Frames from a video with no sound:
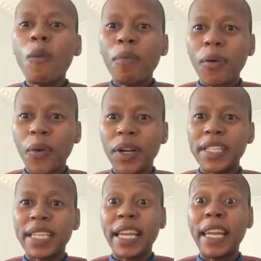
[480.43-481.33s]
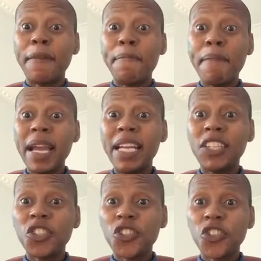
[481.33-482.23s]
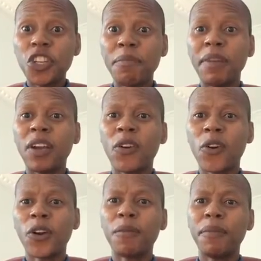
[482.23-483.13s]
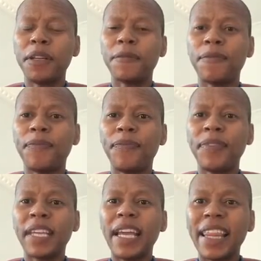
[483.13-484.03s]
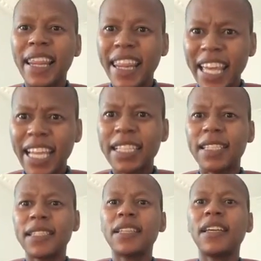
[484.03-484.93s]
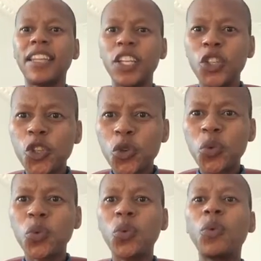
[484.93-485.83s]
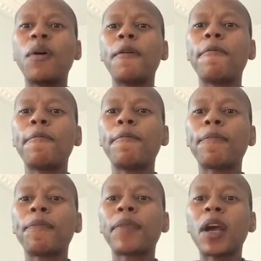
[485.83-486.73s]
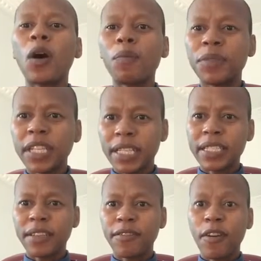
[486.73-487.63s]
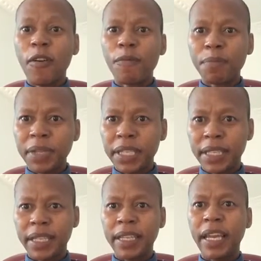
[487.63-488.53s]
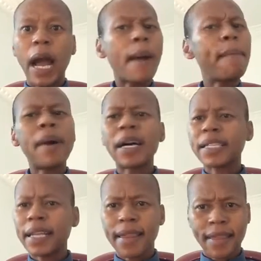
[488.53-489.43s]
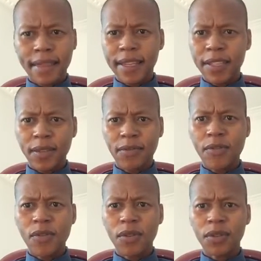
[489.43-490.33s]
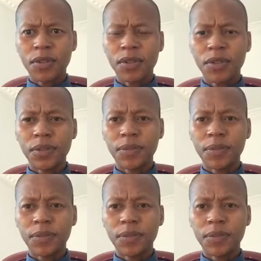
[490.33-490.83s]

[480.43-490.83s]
operate in the mainstream economy. That's the true objective of BEE, amongst other things, of course.